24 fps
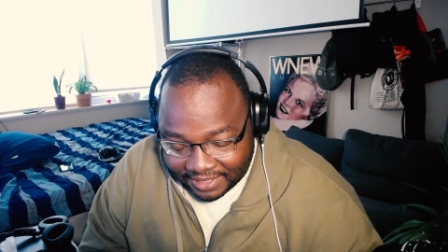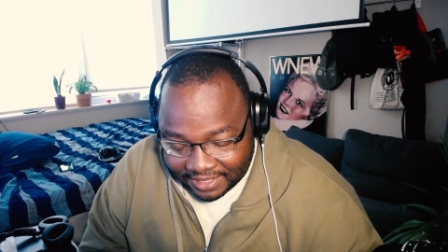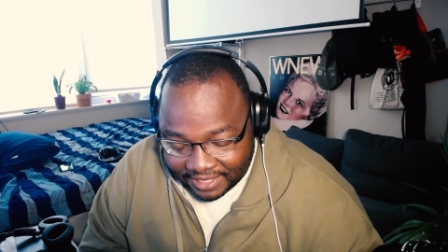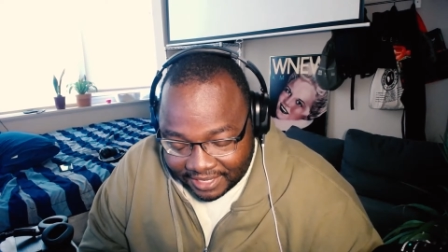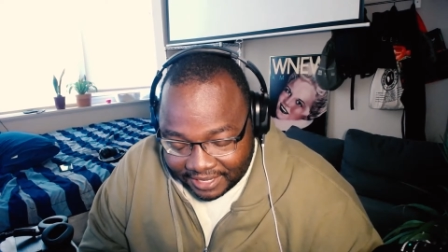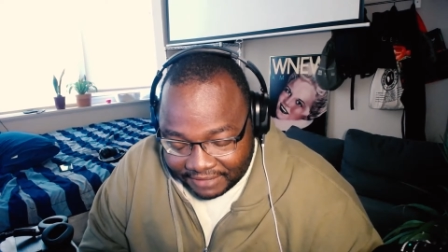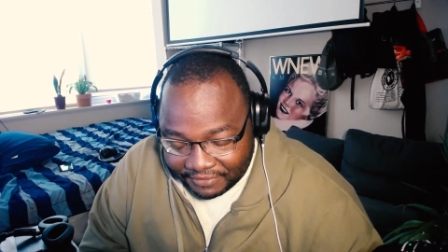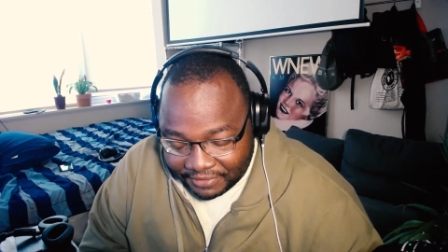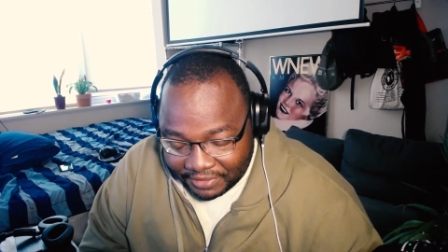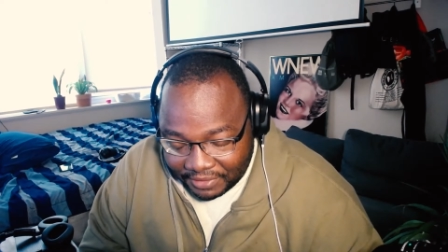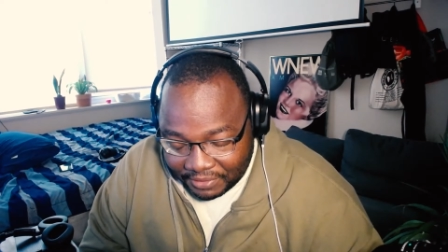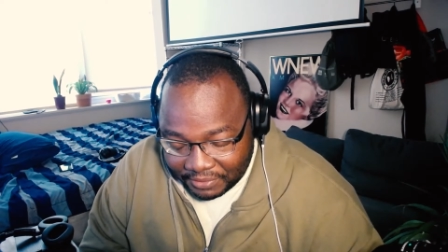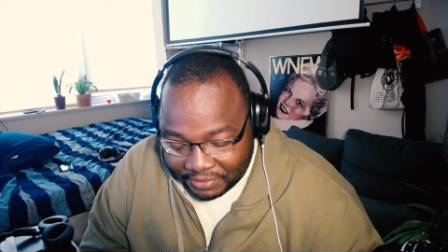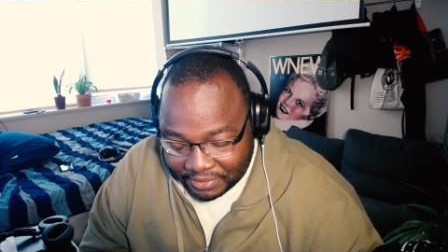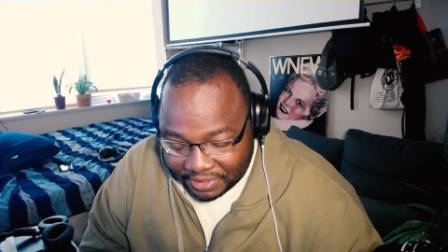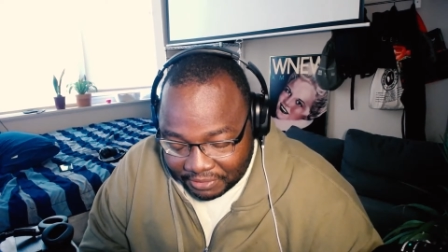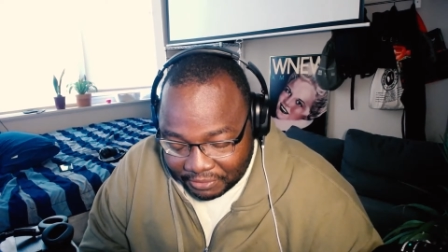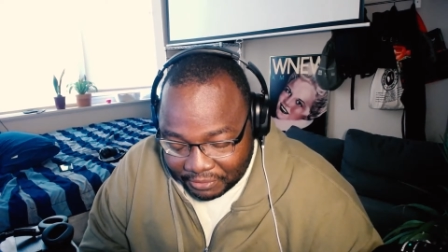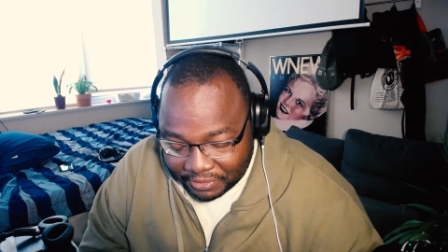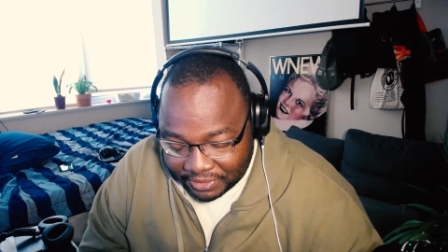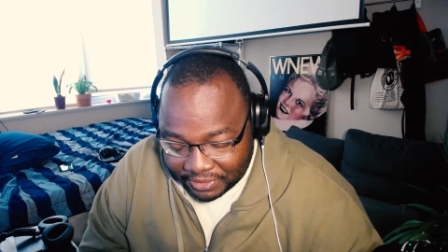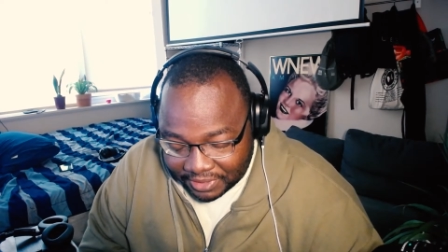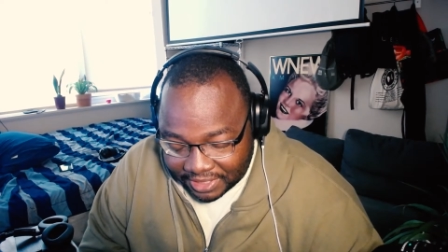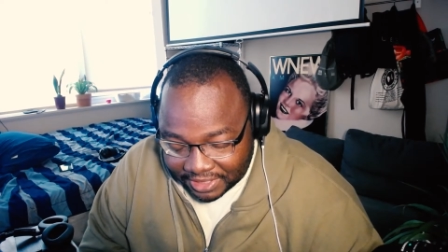I forgot what
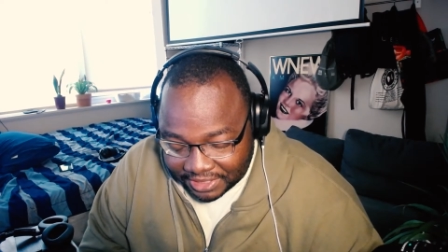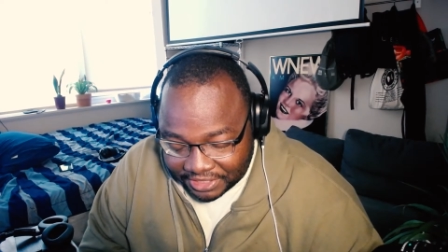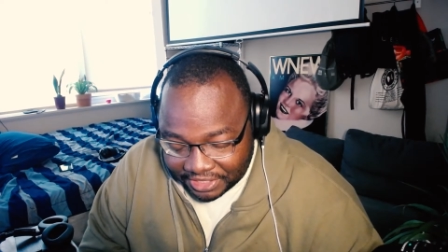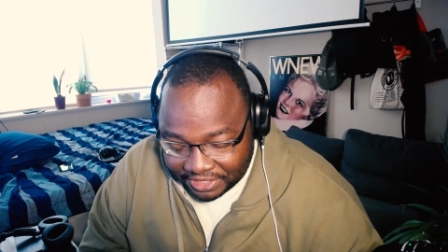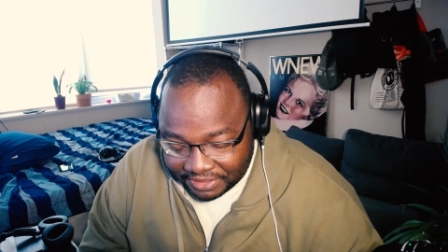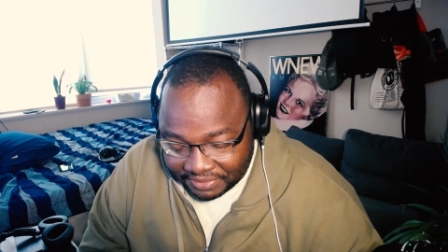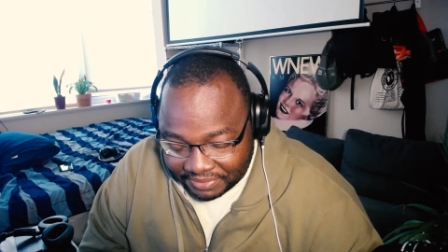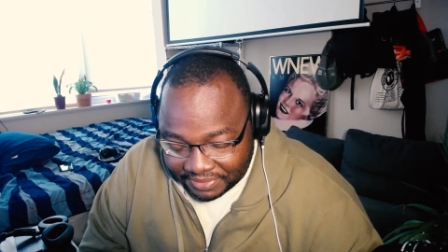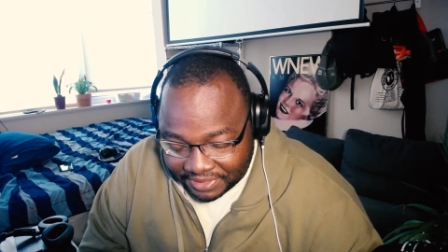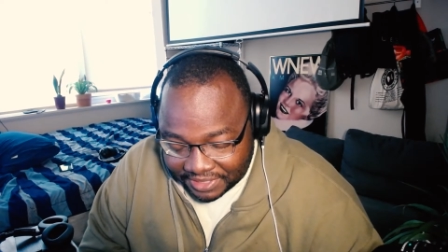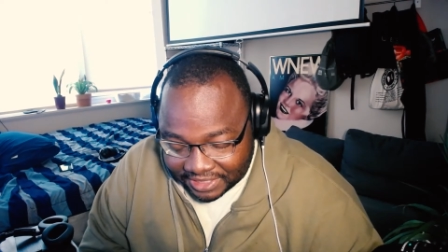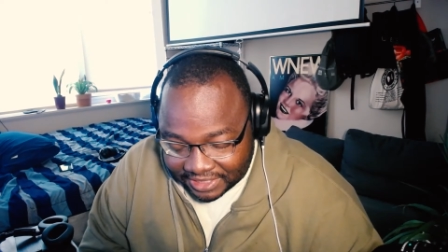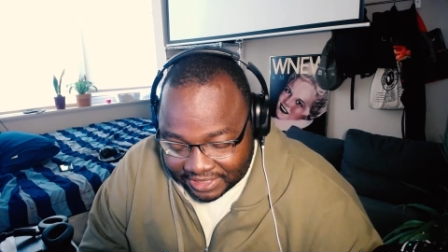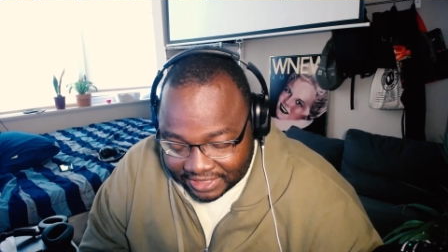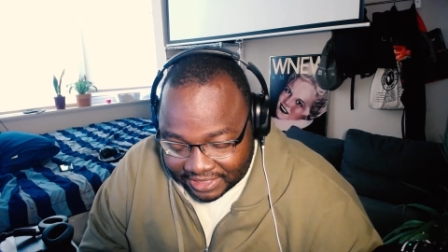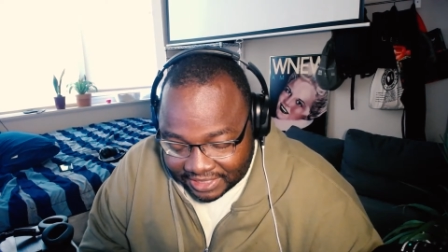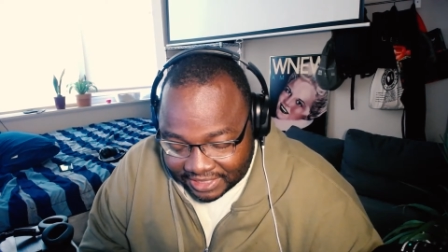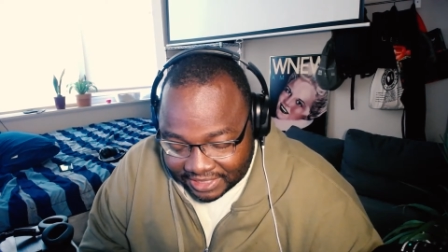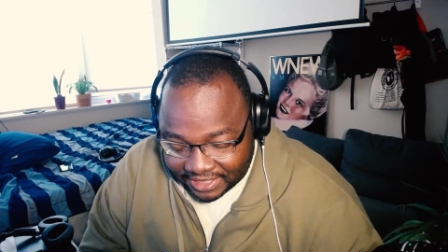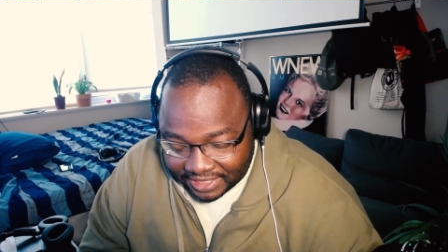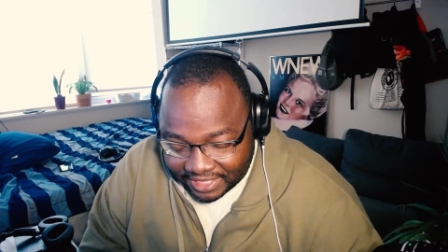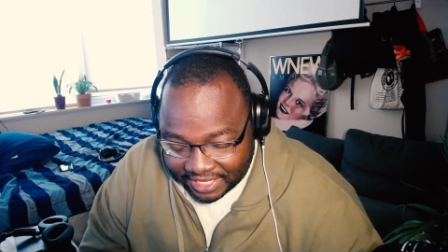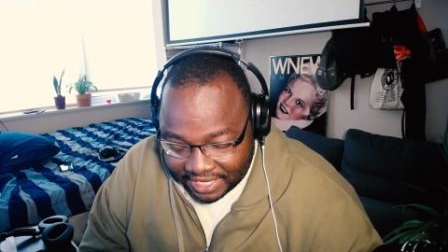what the term is